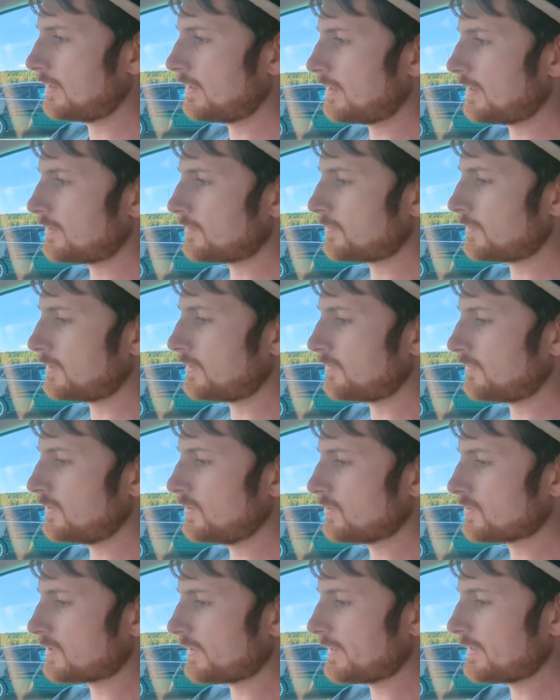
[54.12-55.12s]
And when it
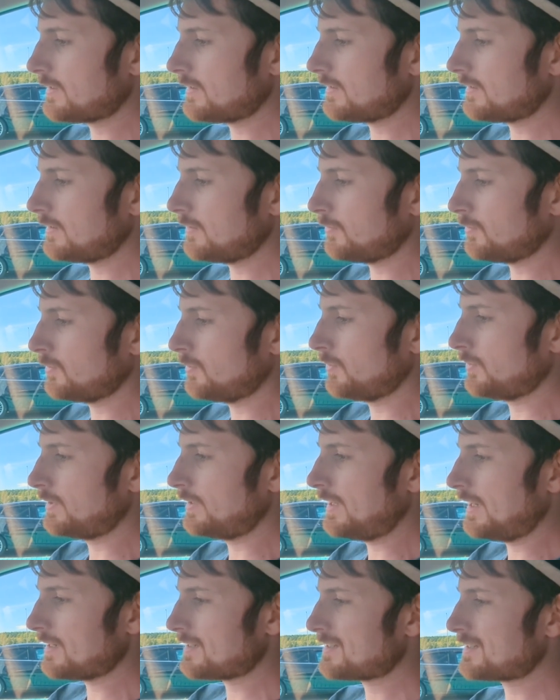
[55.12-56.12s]
feels like it, it will load the
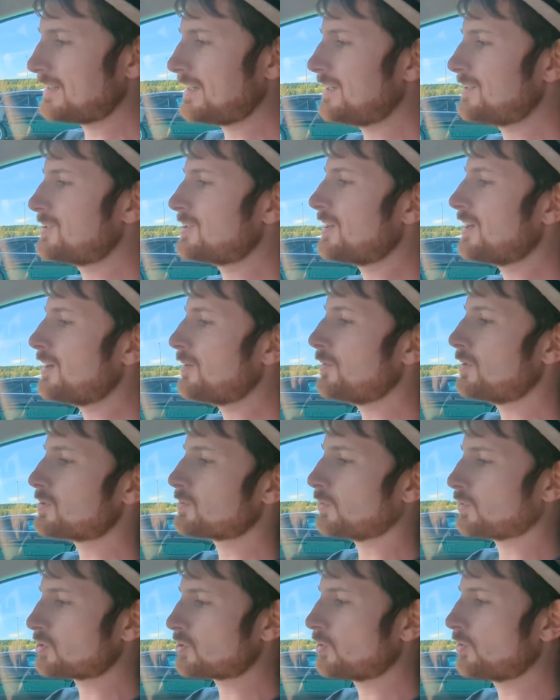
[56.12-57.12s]
next stage,
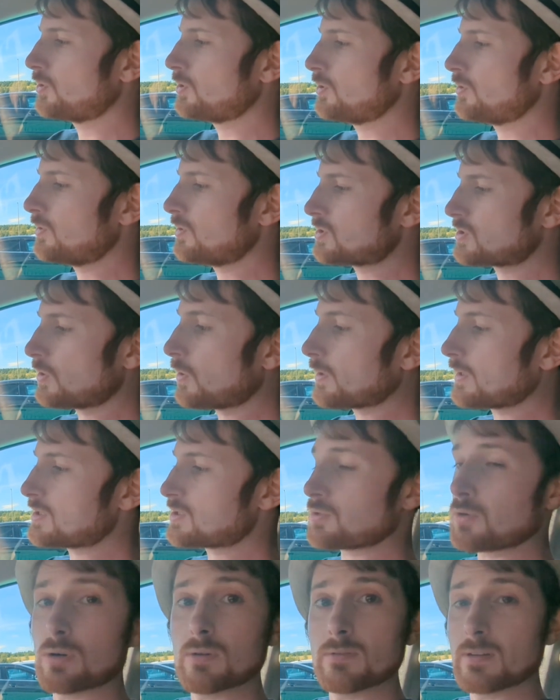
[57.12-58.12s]
which will show you the
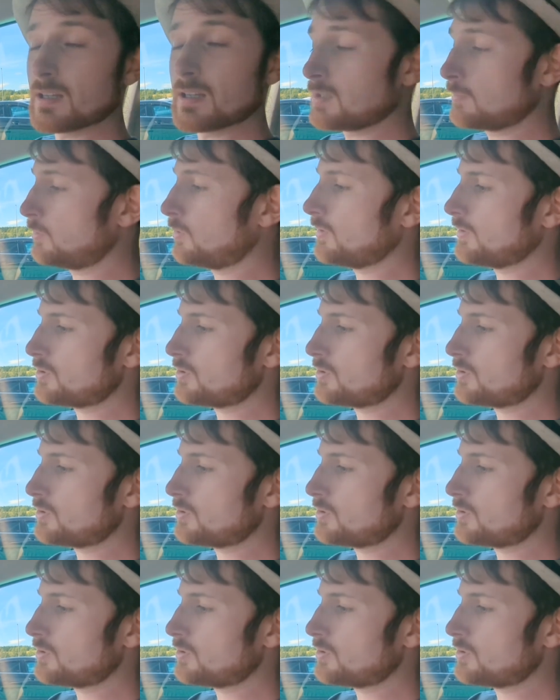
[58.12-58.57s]
sockets that are available.